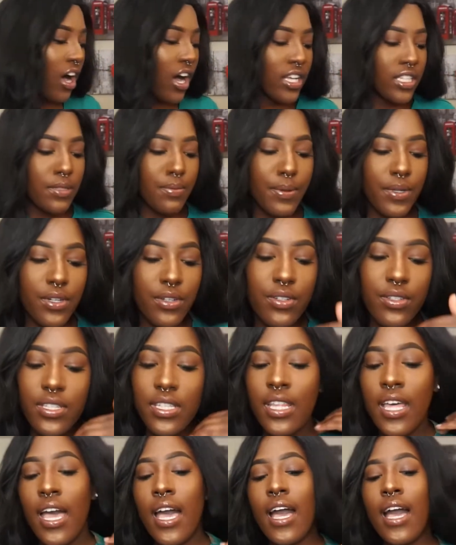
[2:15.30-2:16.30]
hospitals
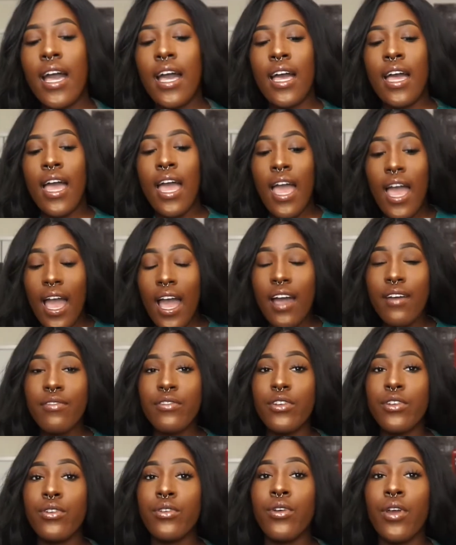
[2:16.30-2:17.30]
that have
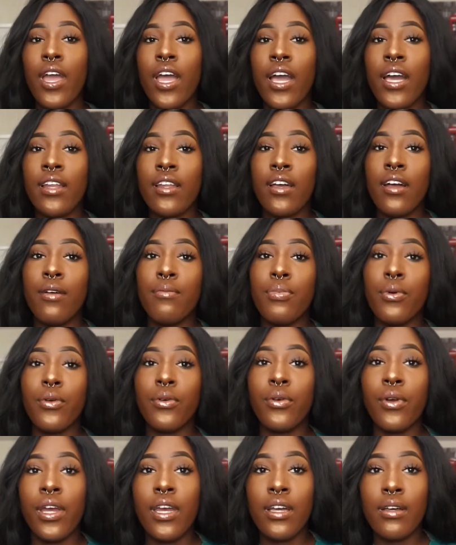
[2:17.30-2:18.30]
new grad
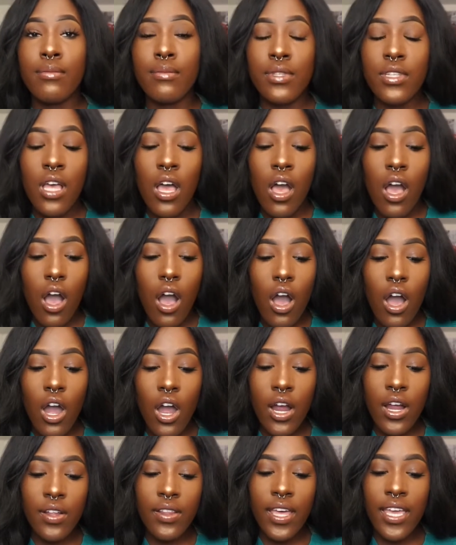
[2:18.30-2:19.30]
programs
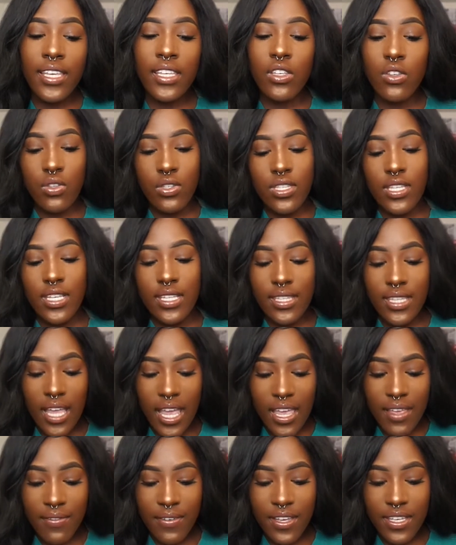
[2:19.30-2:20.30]
are like UC
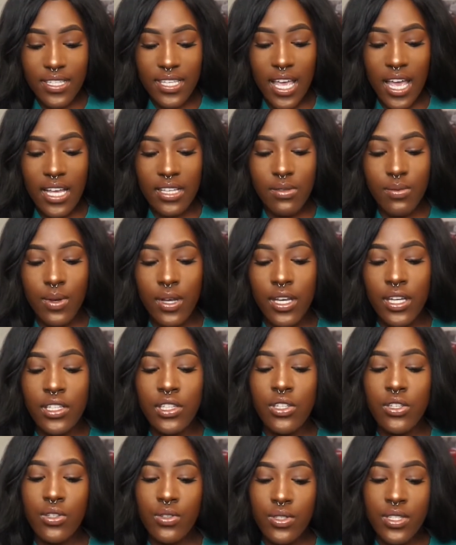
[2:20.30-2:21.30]
Davis has
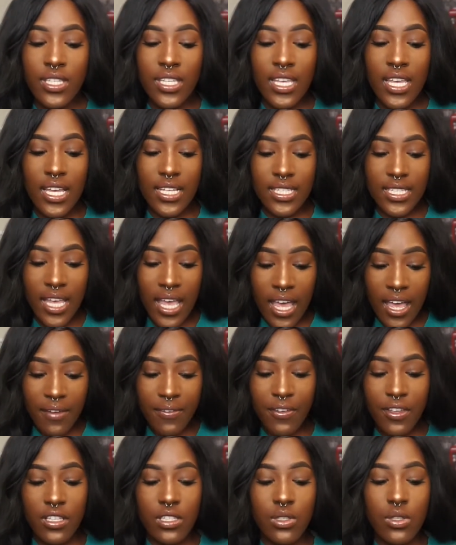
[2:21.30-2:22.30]
one,
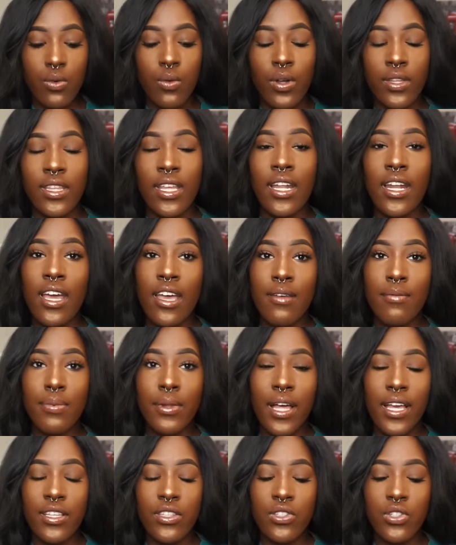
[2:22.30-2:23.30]
UCSF is the one that I
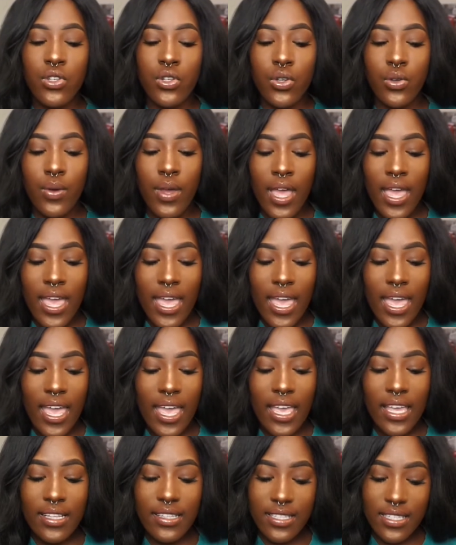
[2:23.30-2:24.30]
applied to,
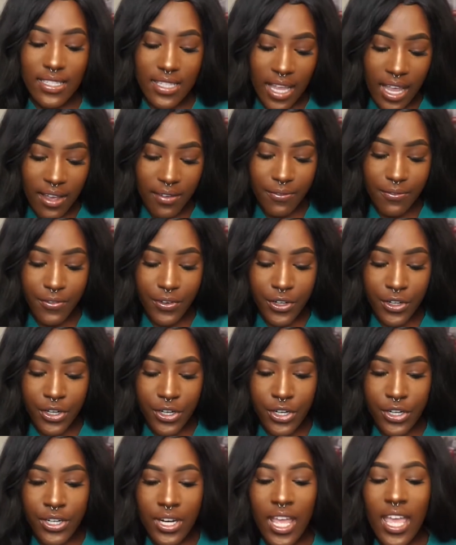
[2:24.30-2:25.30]
and
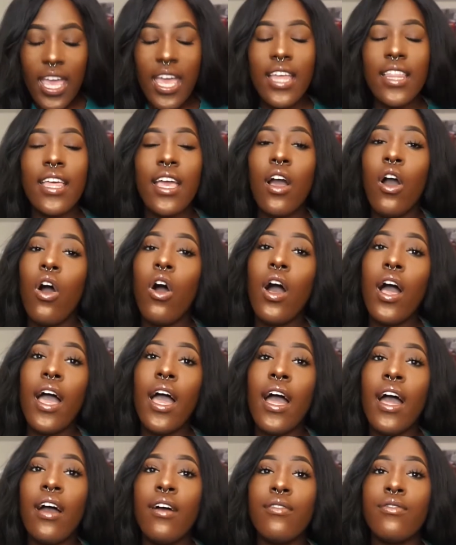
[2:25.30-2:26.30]
Stanford, and they all
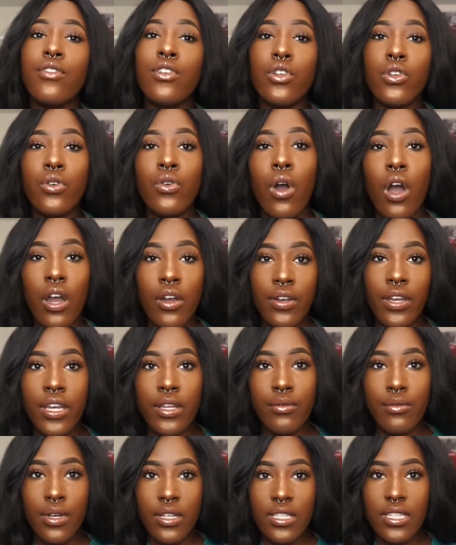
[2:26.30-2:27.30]
have new
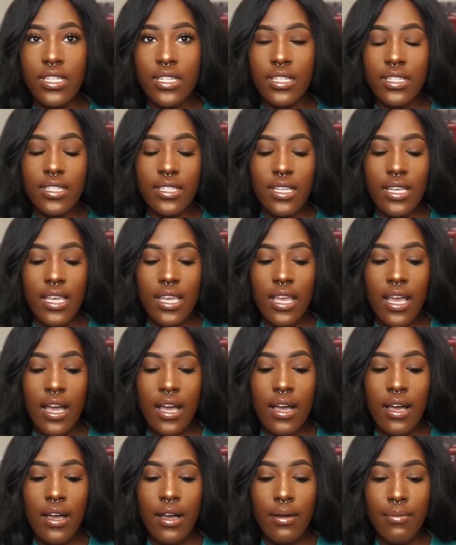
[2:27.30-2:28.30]
RN residency
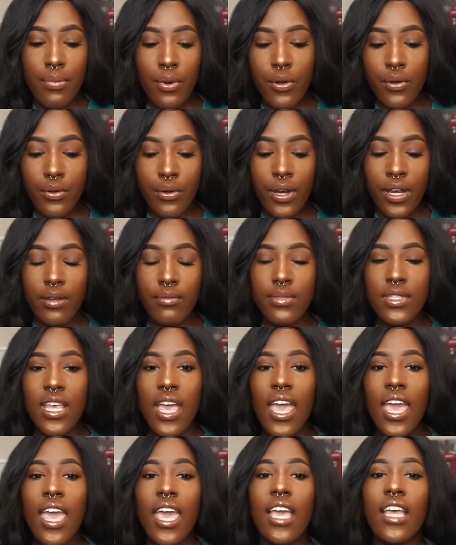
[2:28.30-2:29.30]
programs.
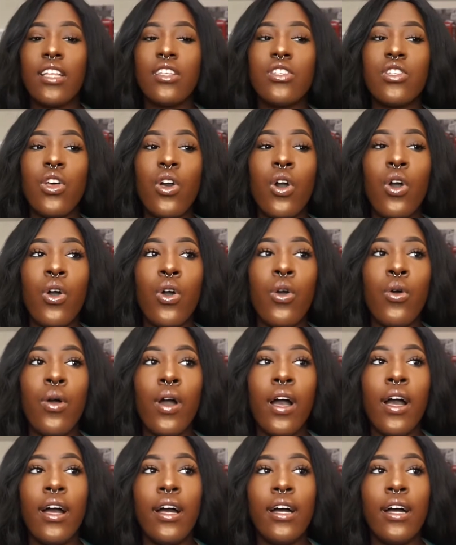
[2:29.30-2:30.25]
And so